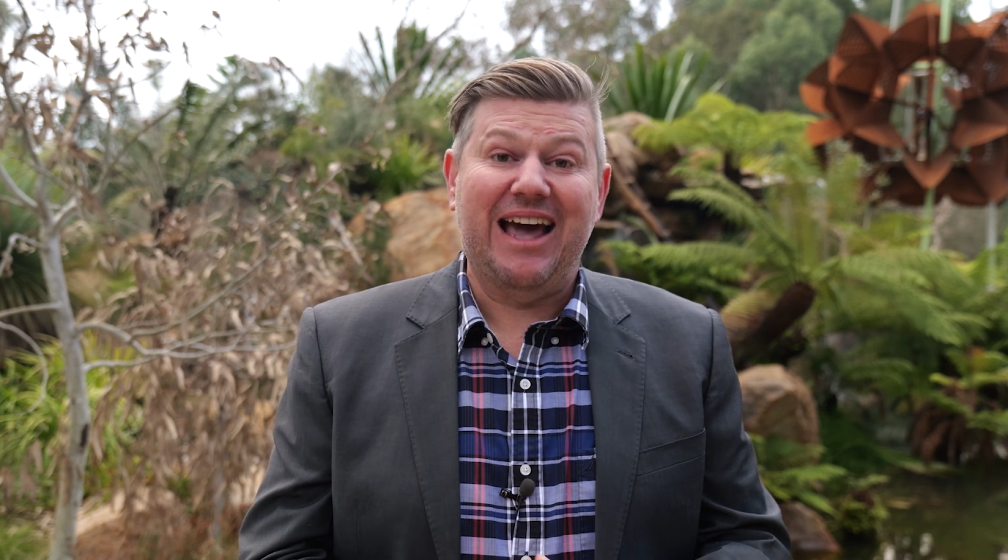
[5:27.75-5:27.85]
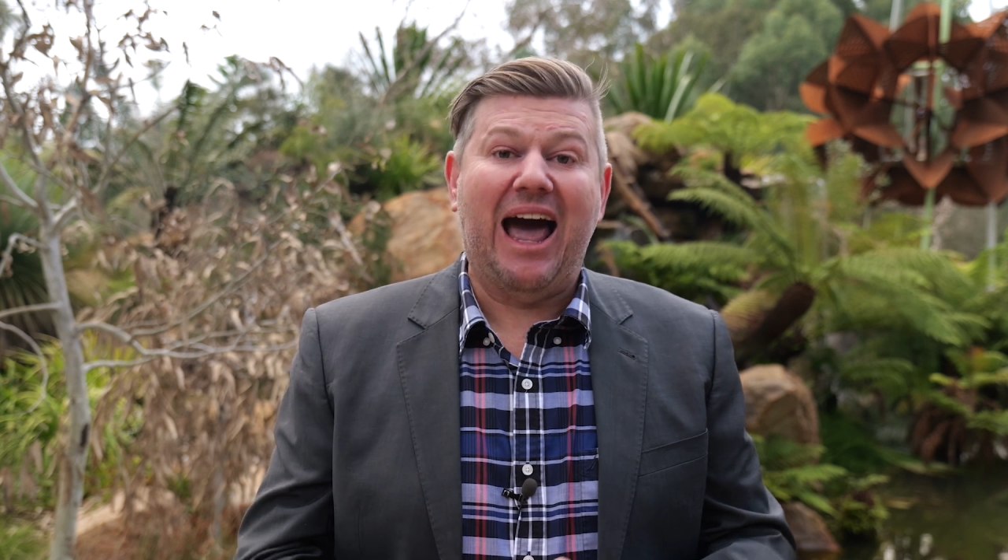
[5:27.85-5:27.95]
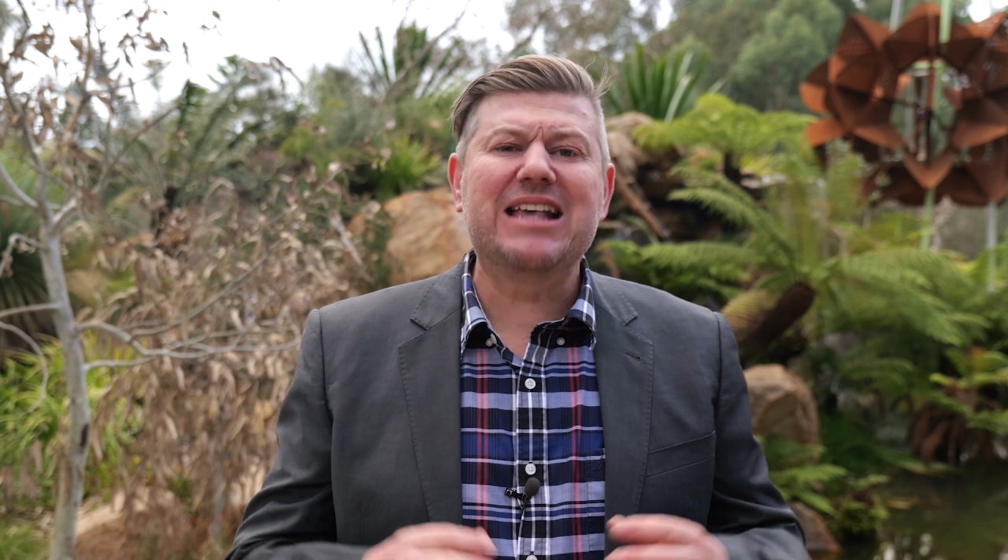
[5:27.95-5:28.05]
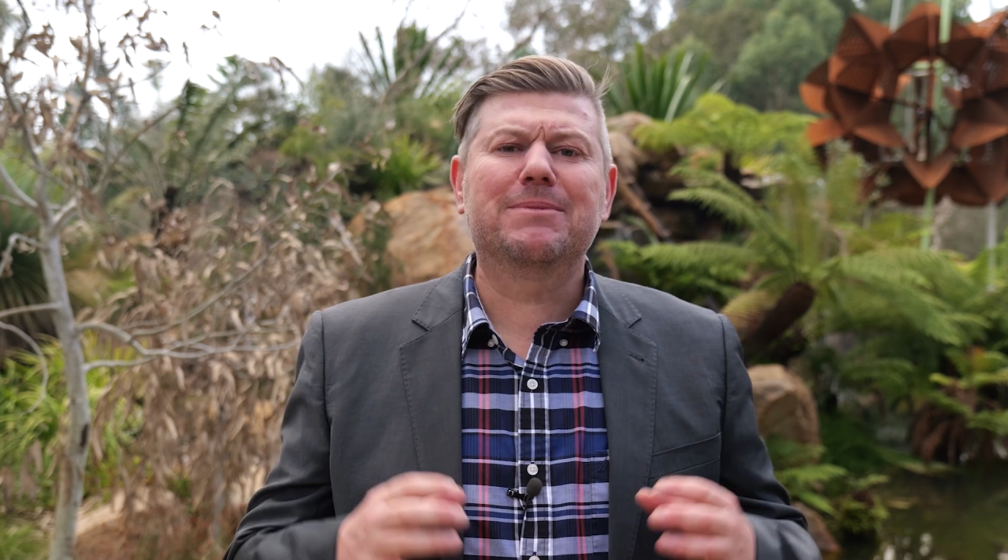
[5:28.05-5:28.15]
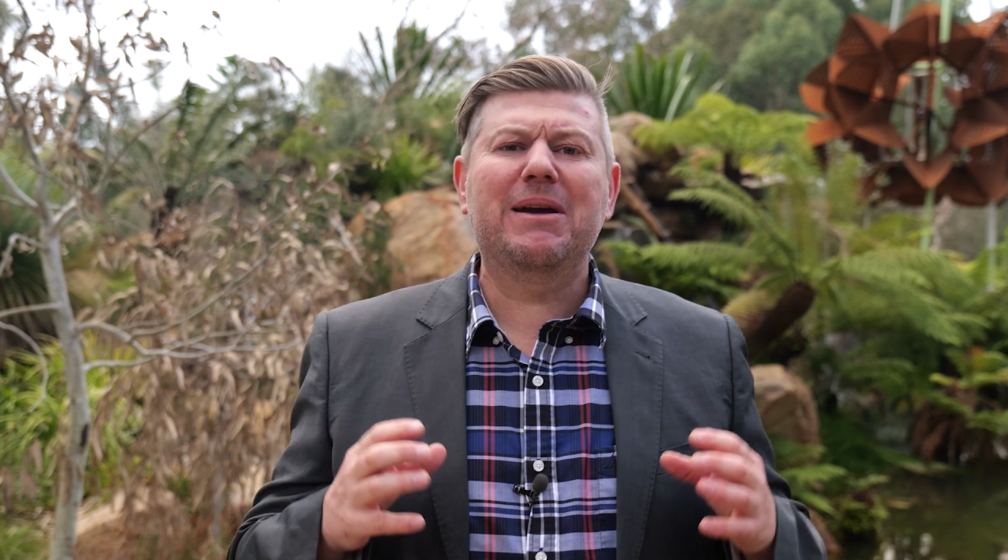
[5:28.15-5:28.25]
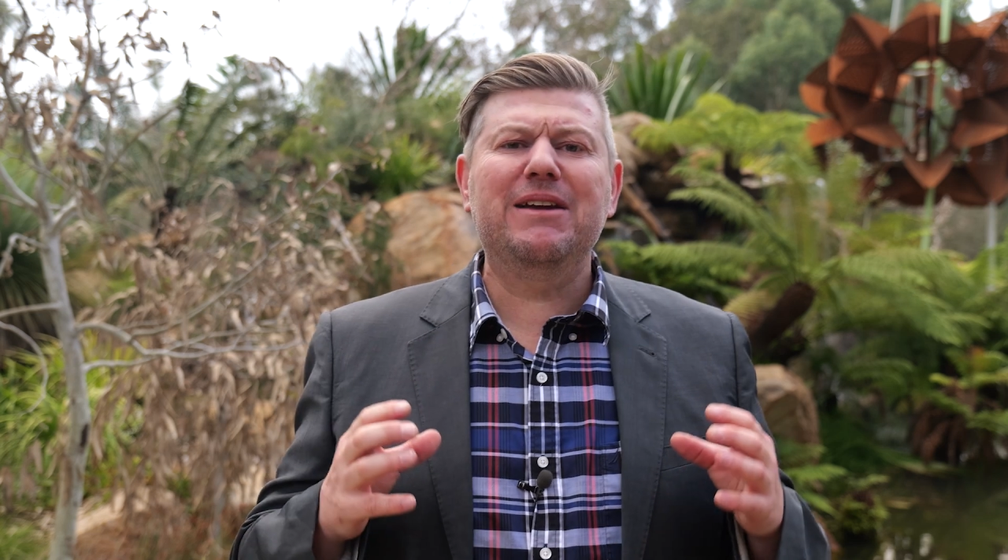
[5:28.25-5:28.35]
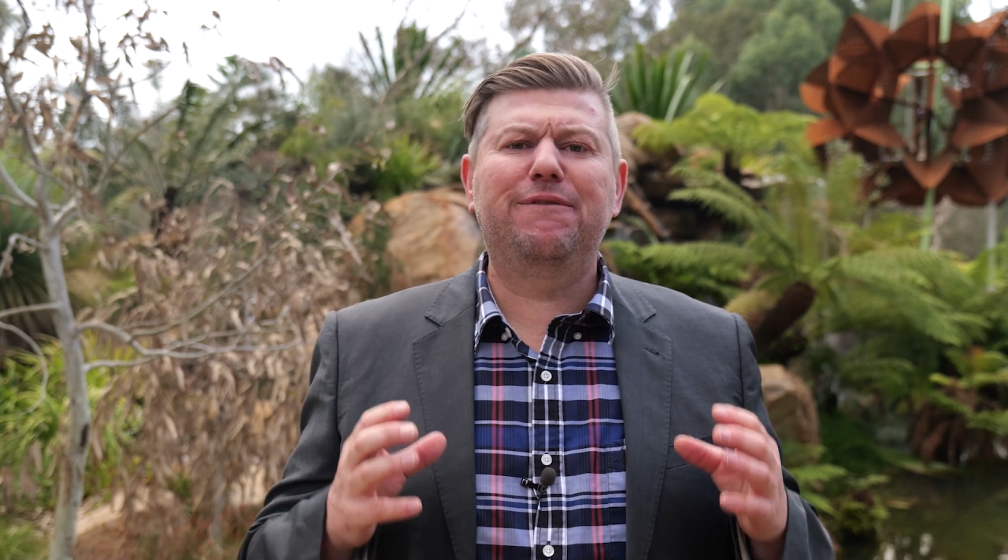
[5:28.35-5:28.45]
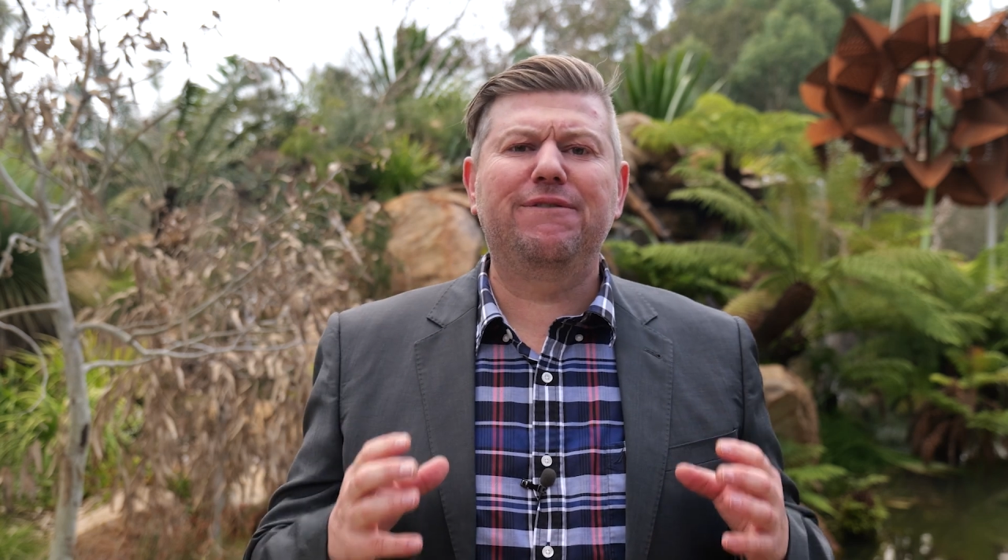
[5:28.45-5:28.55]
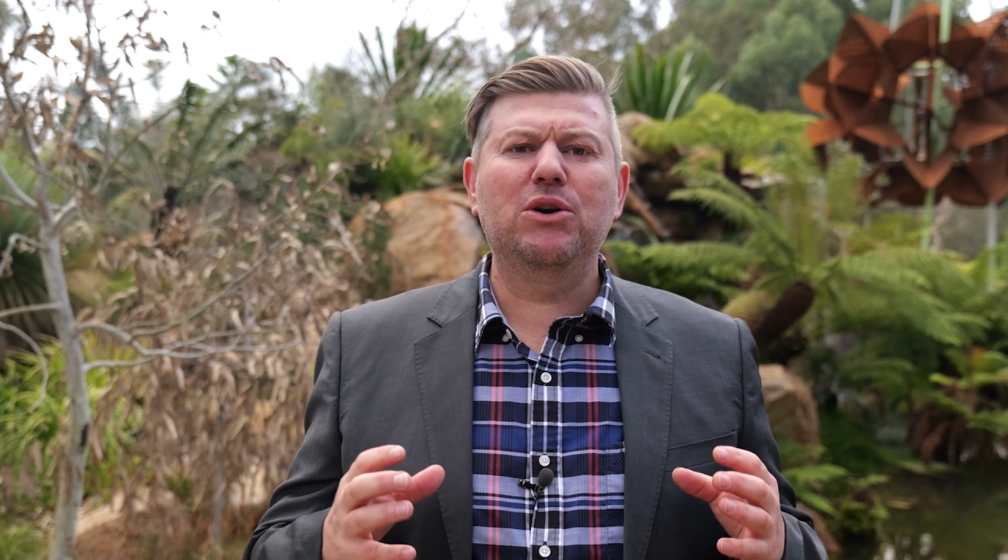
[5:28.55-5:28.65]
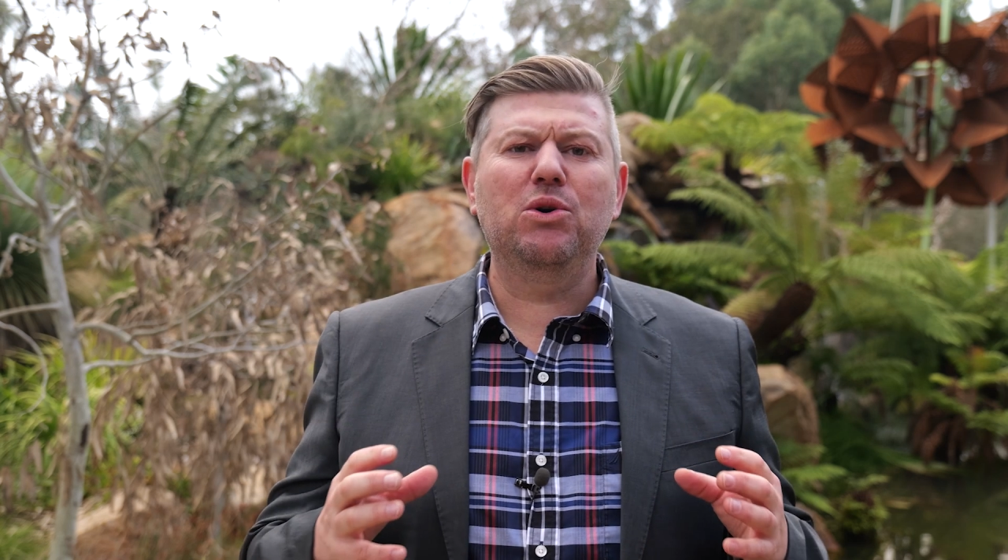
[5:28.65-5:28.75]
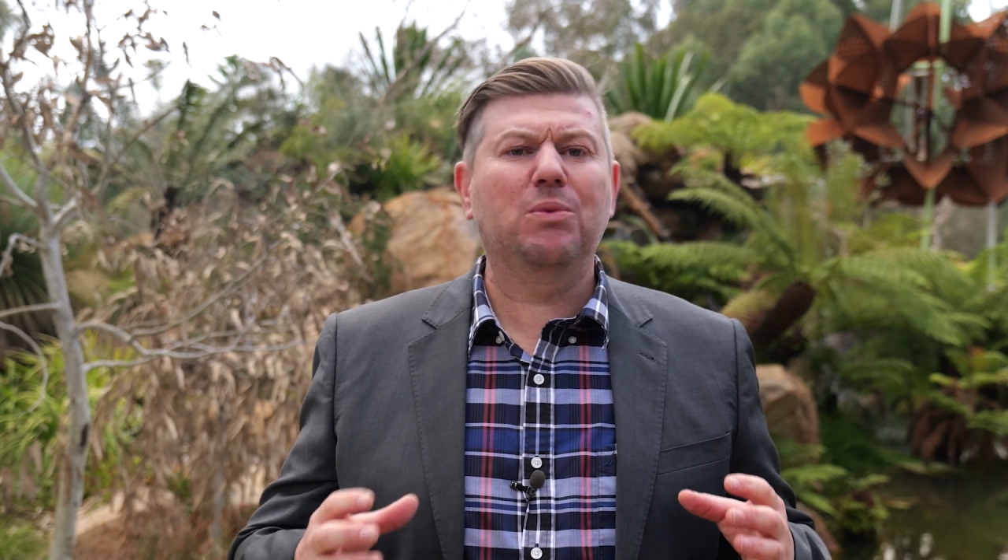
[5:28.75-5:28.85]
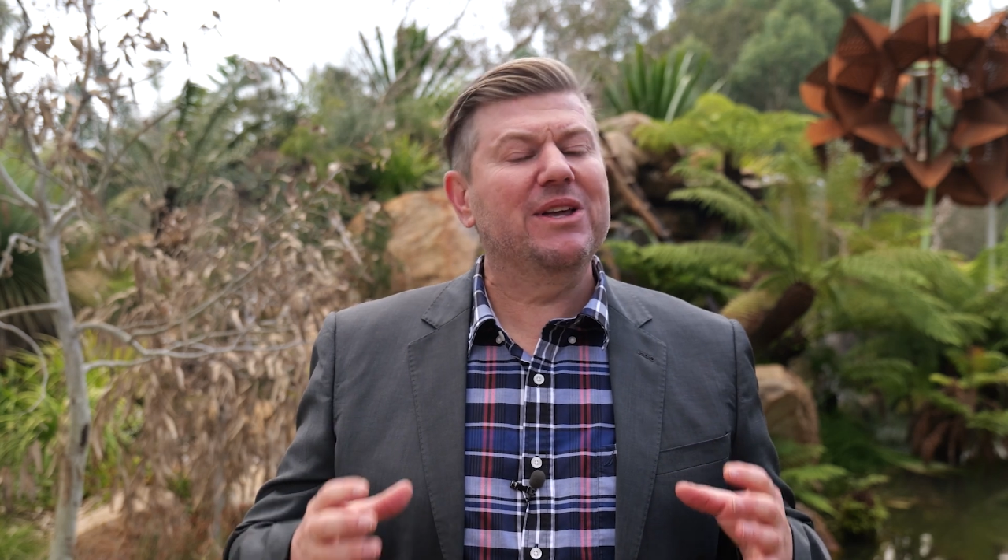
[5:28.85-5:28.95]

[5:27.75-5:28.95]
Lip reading: has been filled